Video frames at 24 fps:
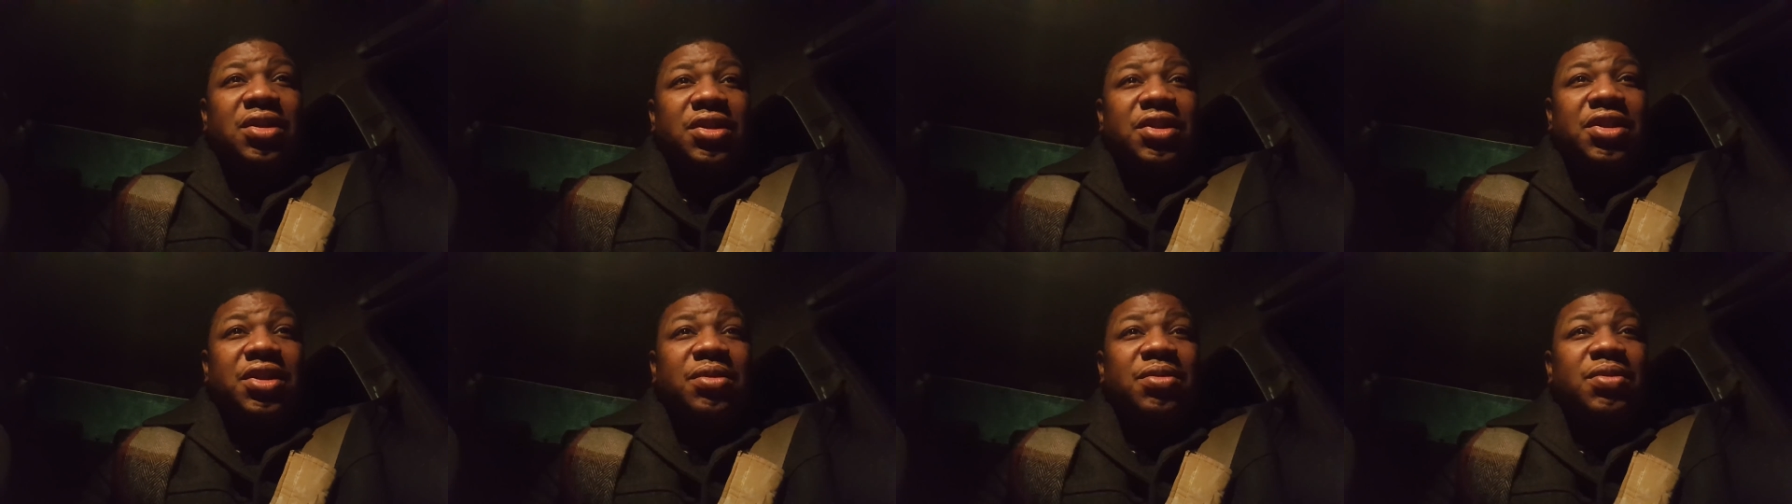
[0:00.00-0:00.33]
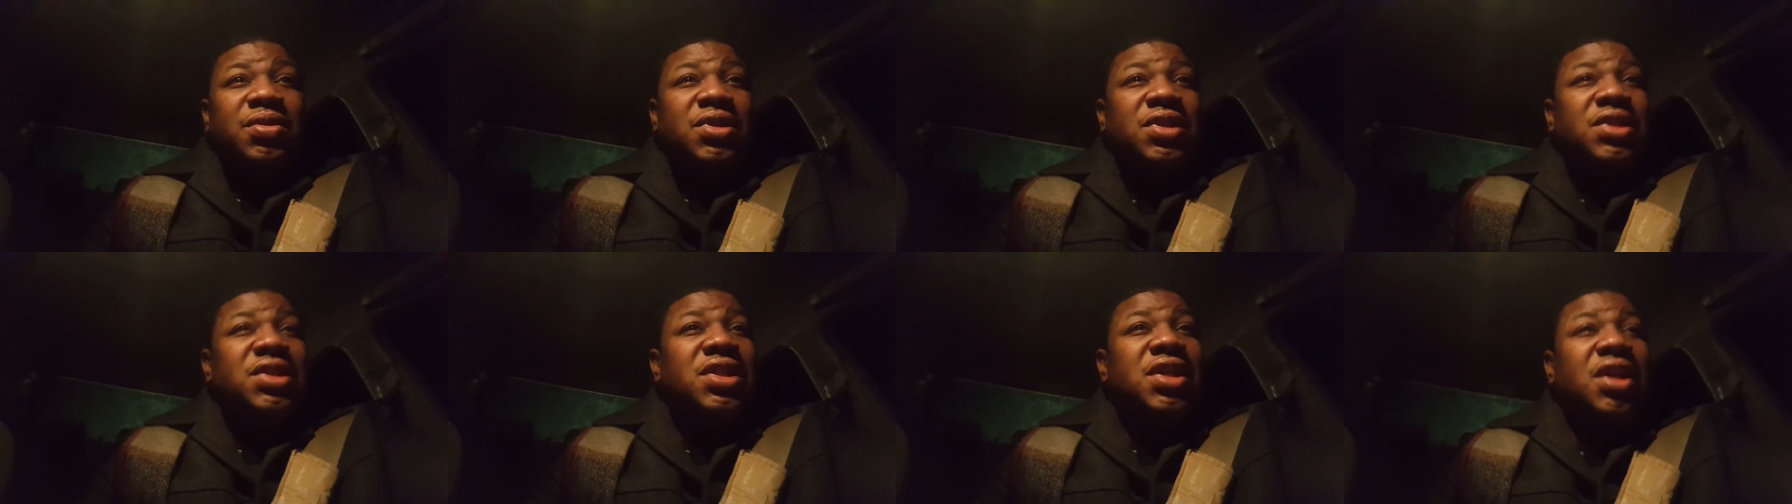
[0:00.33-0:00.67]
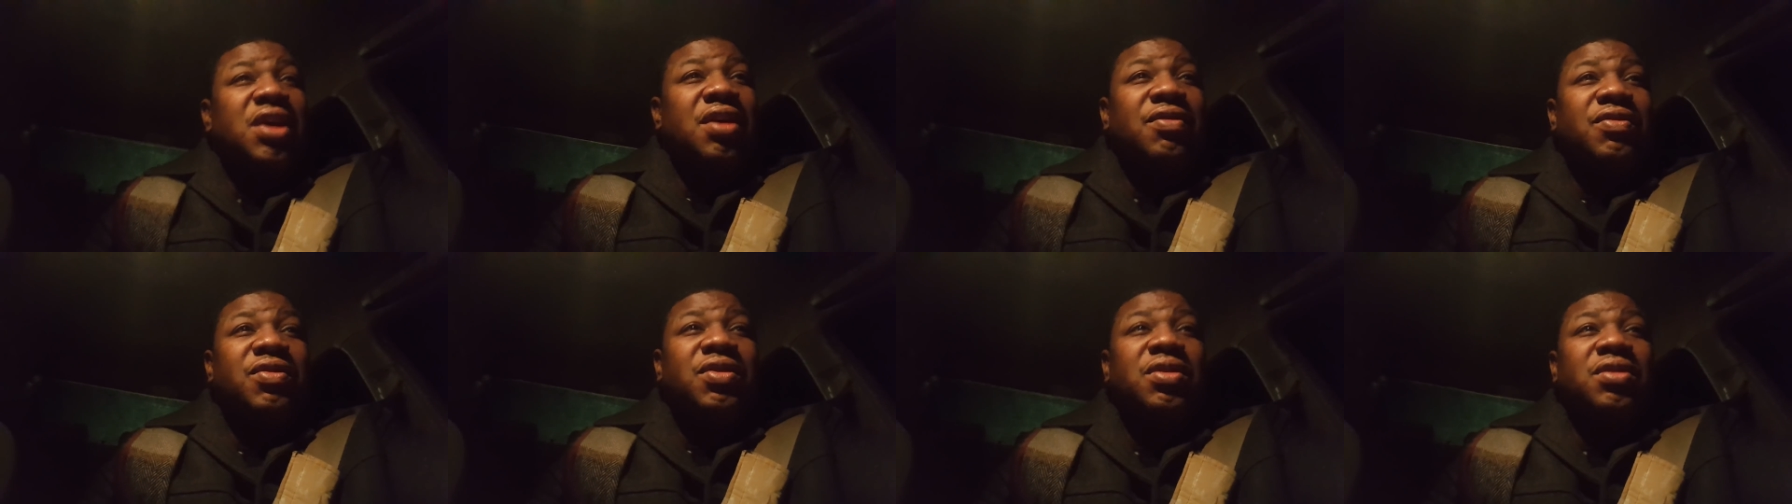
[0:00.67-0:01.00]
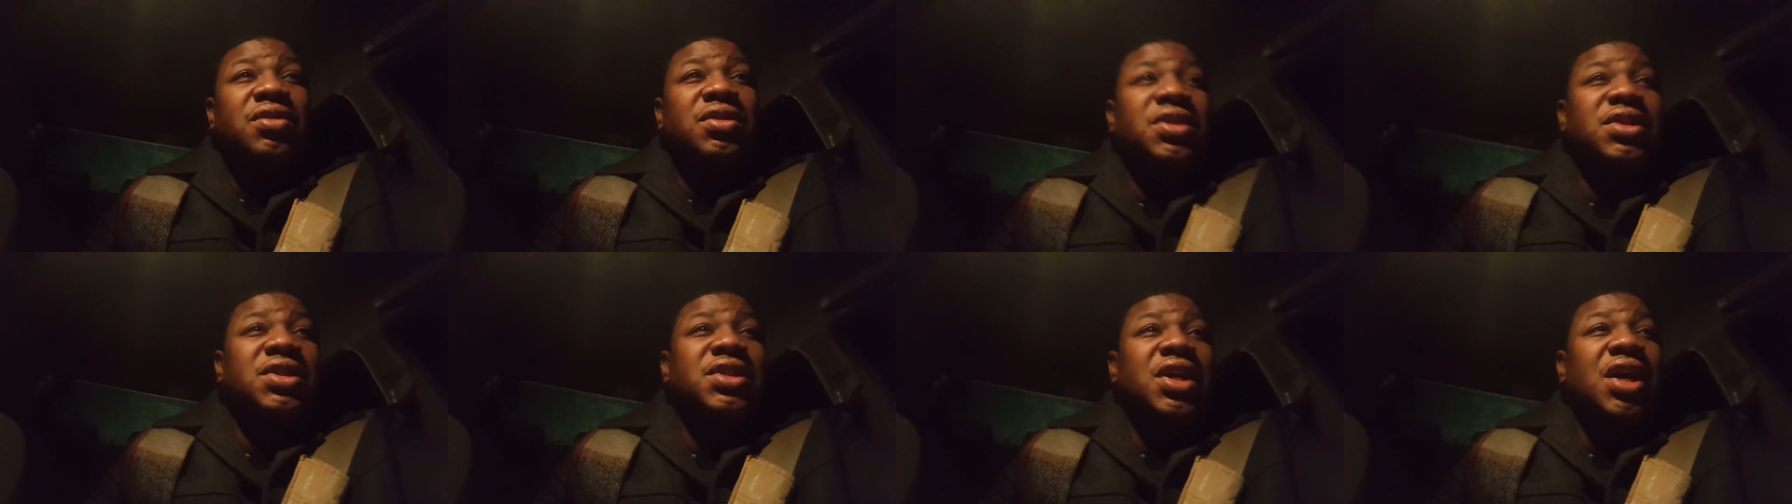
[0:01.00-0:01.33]
She was
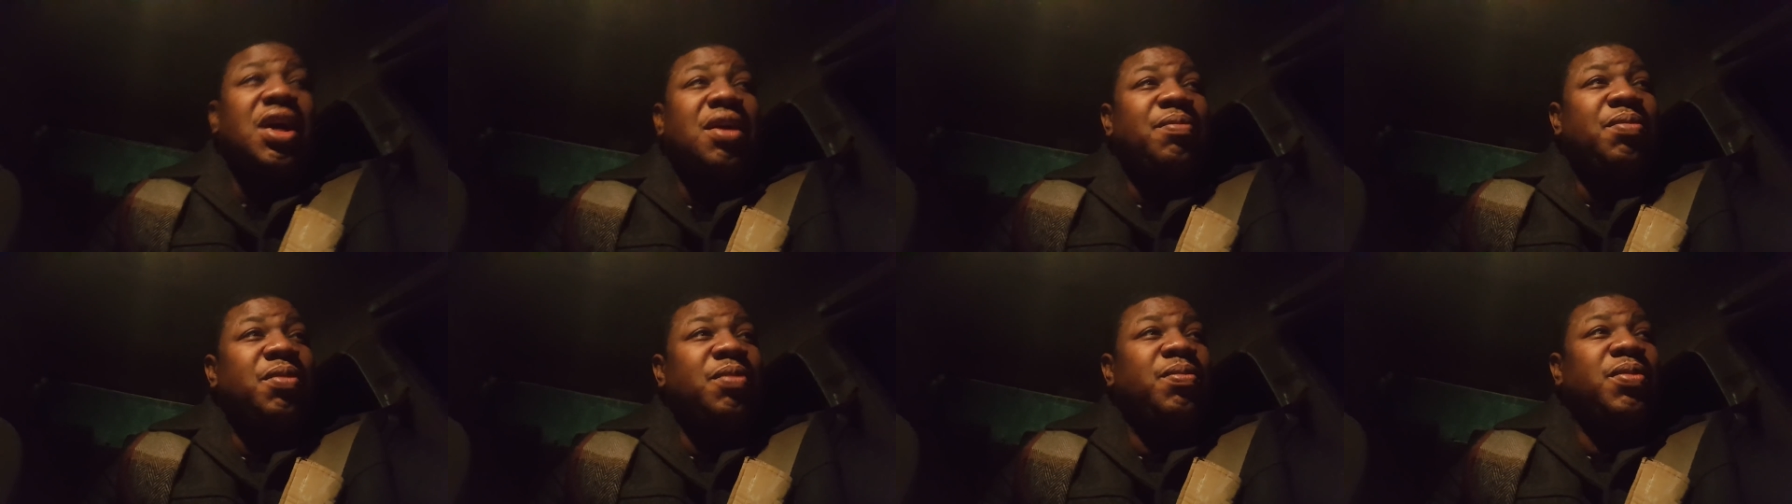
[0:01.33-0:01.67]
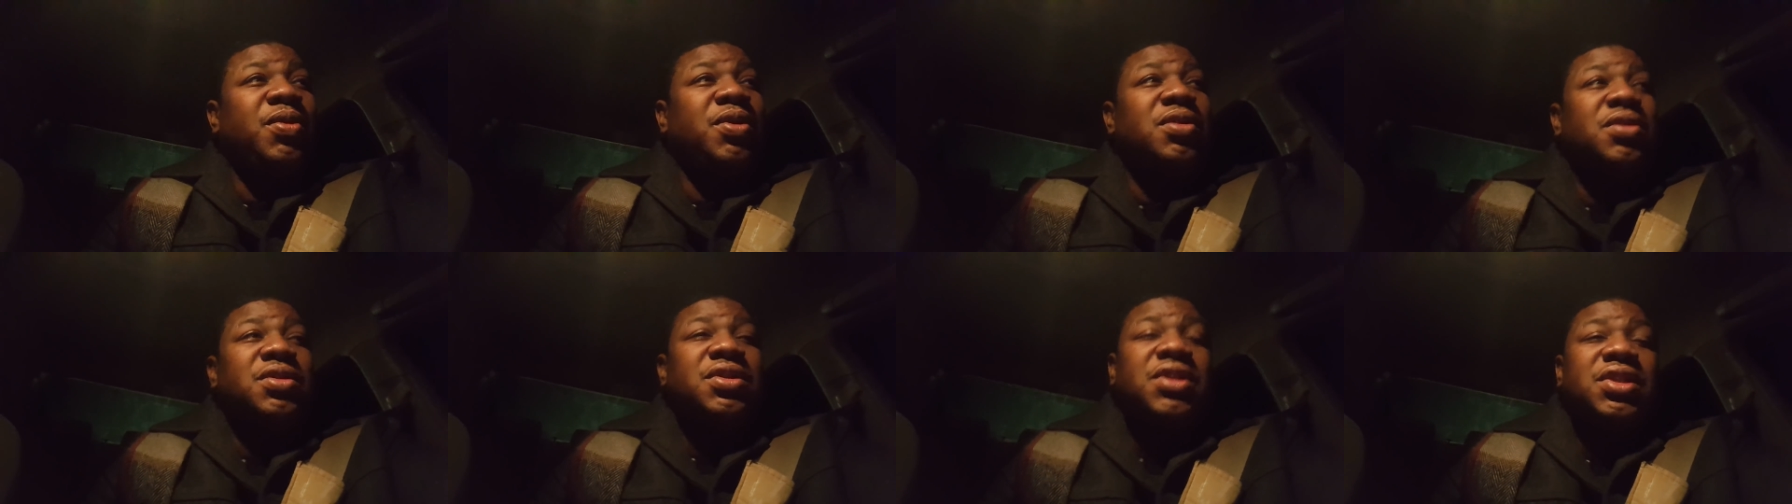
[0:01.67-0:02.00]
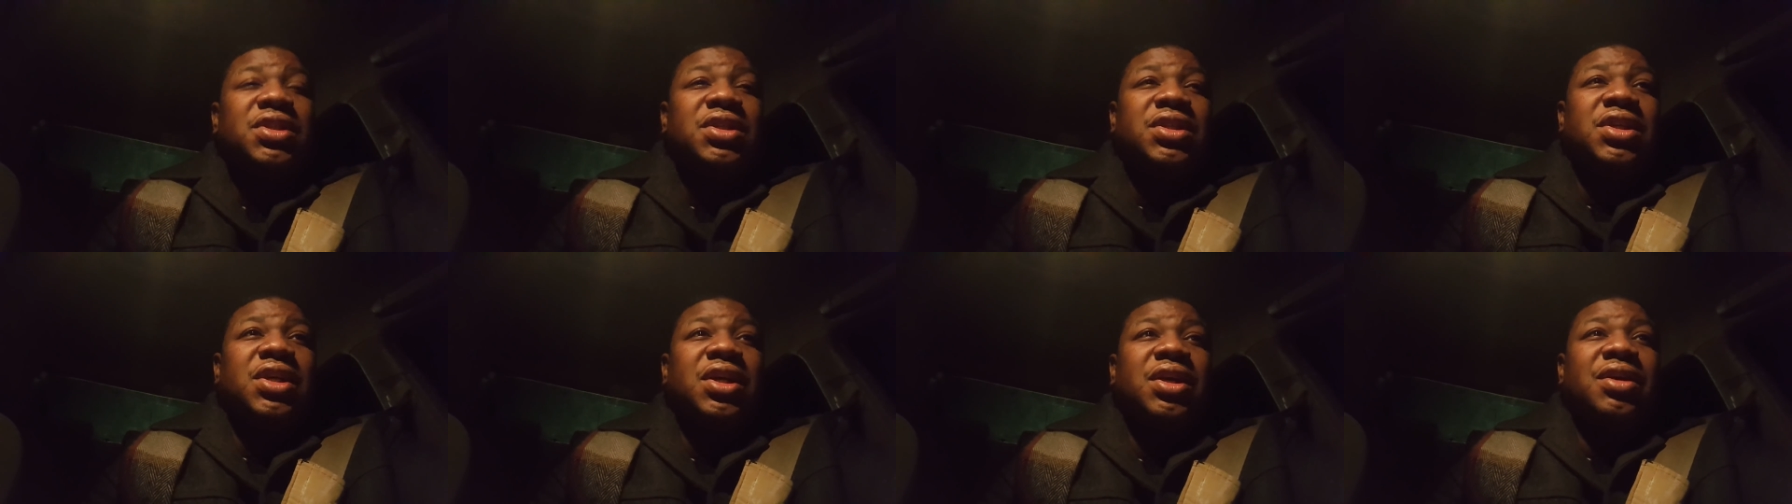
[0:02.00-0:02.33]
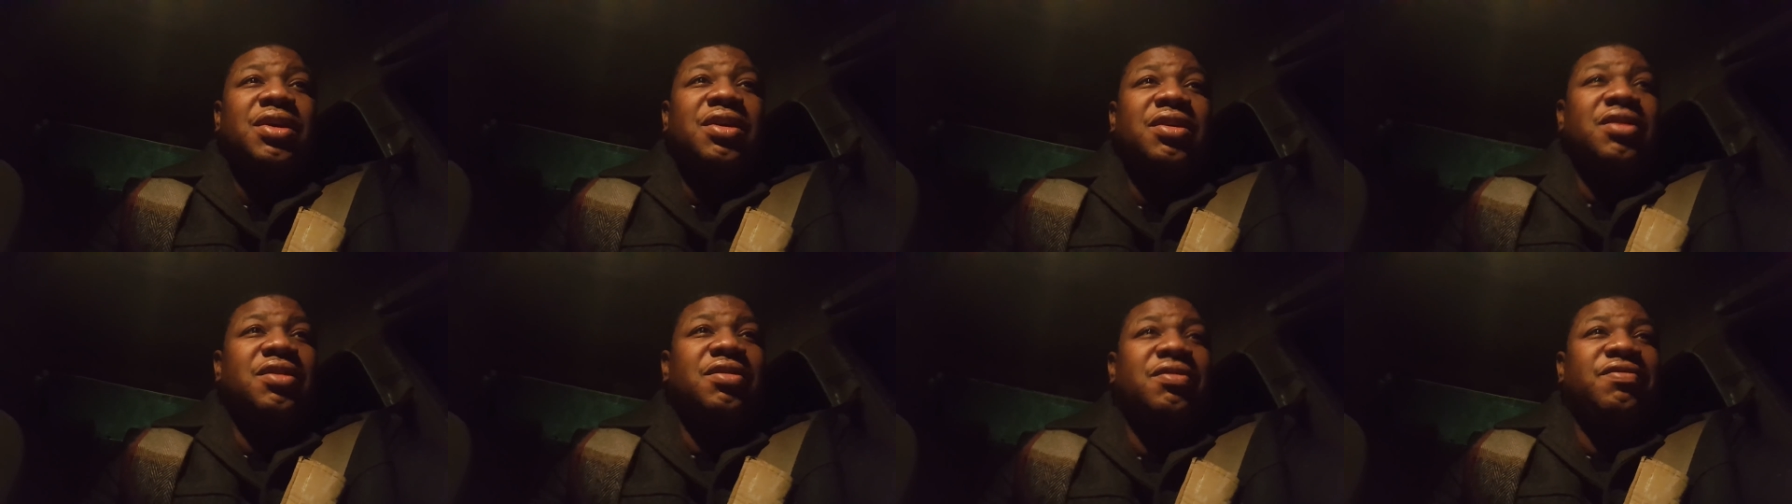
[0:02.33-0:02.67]
never the type of person
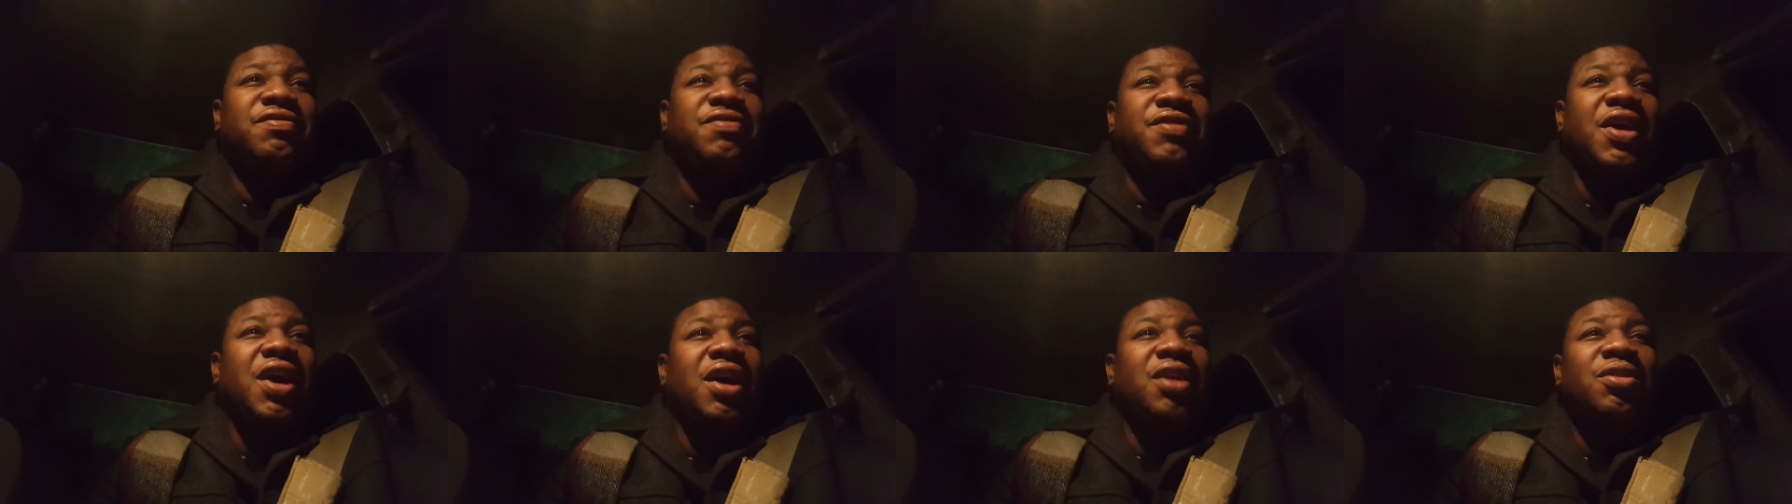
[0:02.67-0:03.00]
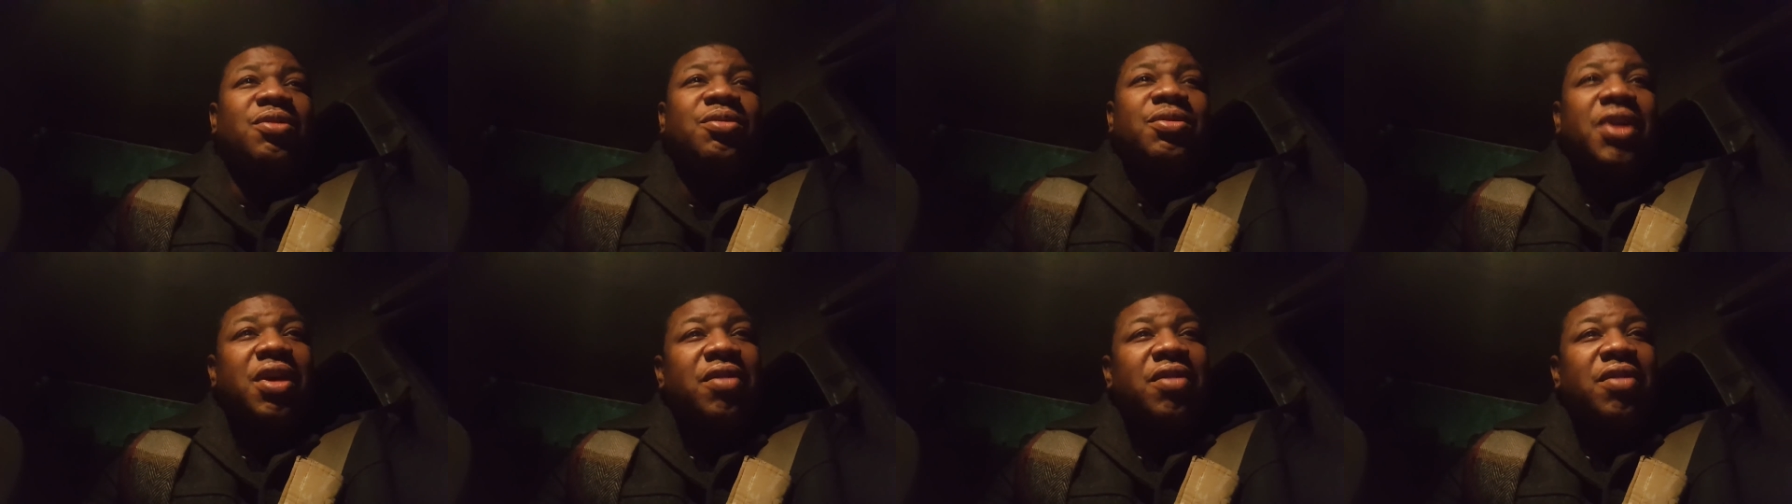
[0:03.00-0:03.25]
that followed